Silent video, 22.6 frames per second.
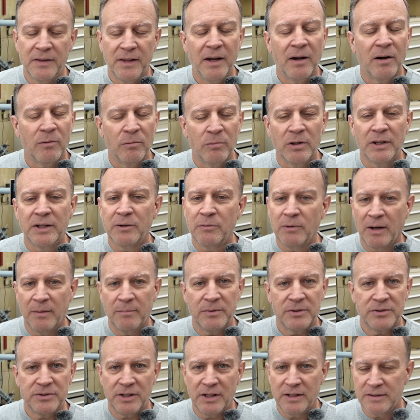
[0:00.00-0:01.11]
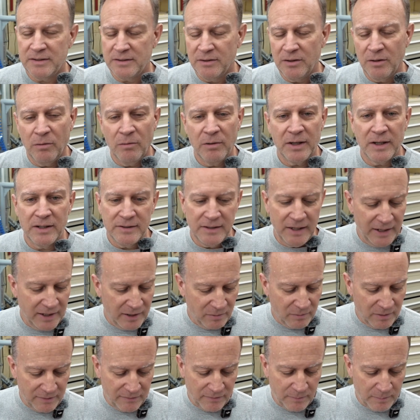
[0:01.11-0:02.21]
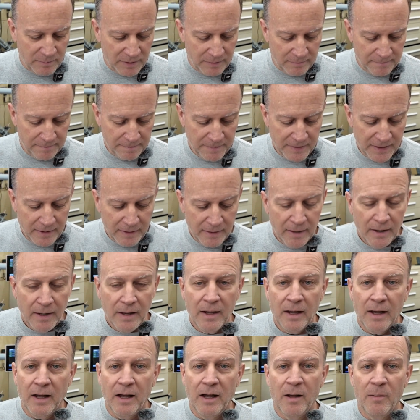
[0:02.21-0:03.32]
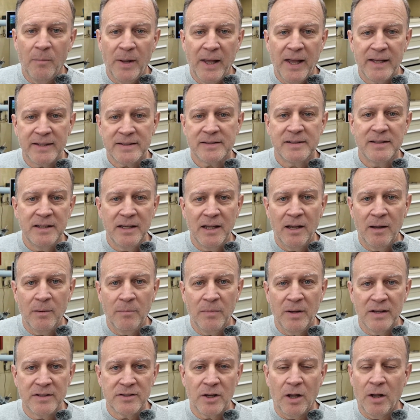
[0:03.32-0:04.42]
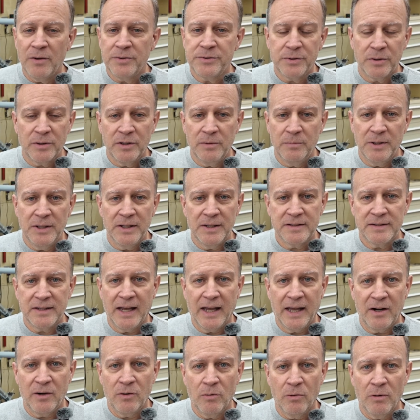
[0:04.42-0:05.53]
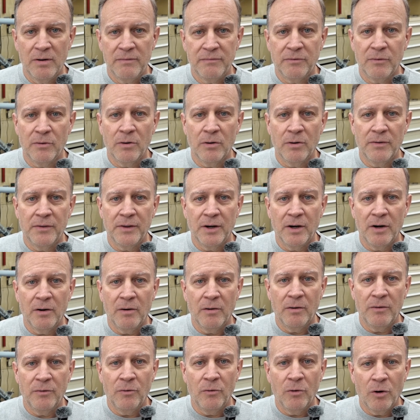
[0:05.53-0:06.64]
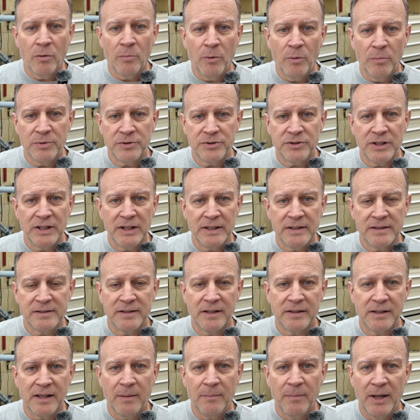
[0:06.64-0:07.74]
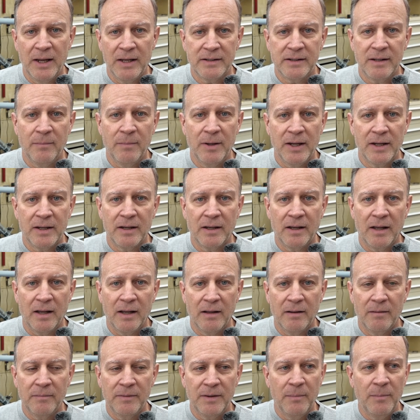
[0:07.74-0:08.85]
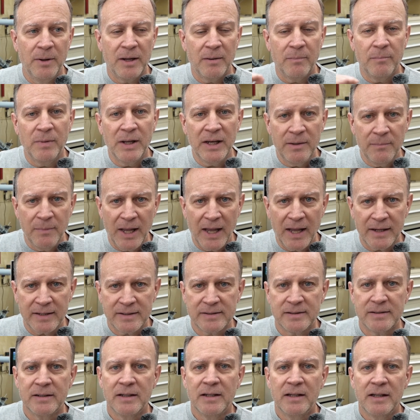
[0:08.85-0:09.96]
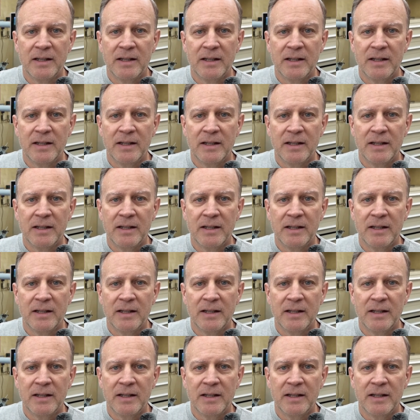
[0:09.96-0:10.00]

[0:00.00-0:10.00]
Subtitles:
They are really great machines. No one can take it away from them. SCM is also going to be in this category for their normal machines that they make. They make Minimax.